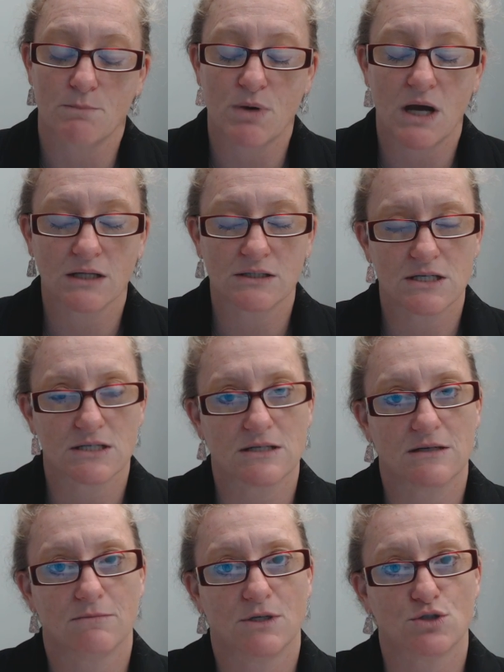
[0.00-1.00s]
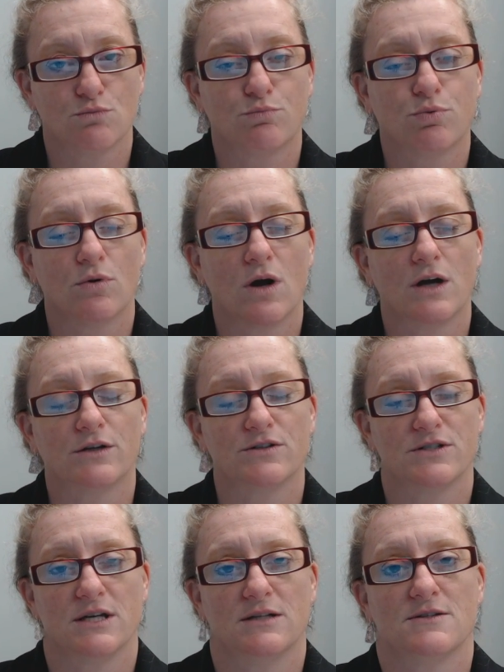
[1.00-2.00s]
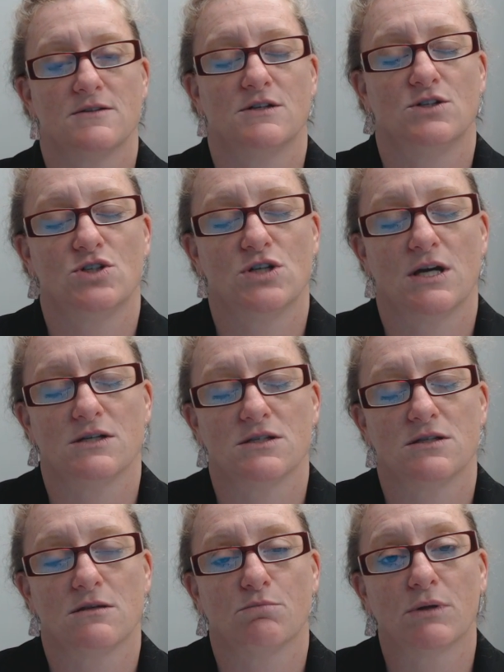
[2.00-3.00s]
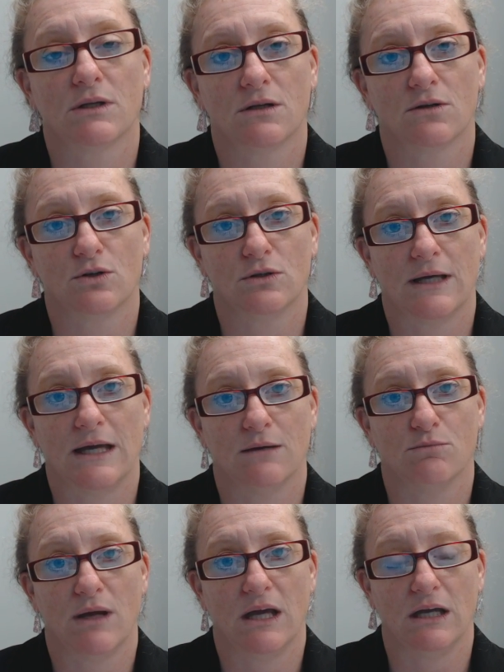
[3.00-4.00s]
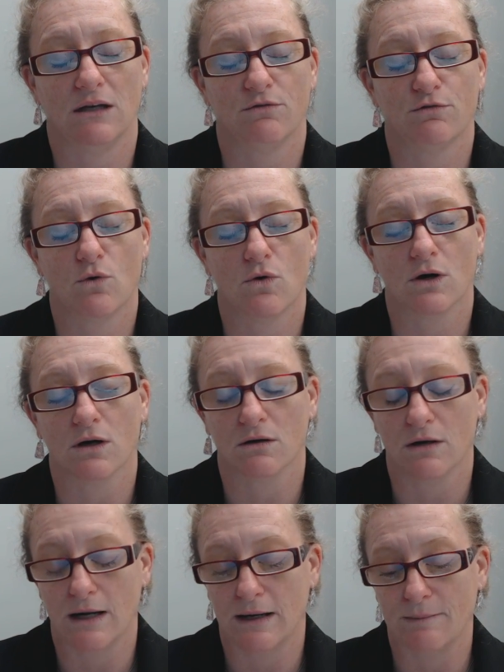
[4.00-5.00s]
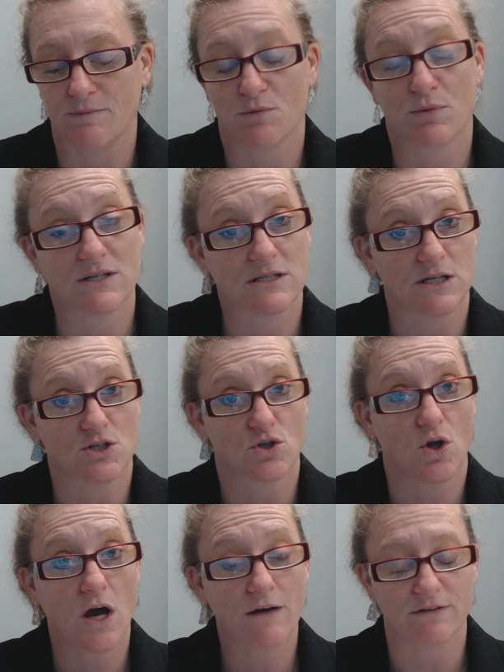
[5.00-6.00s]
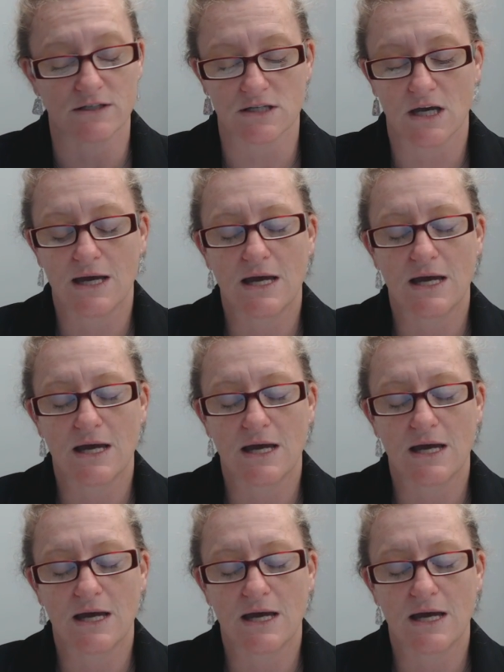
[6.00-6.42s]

politics in a much broader sense than just the political campaign for the presidential office,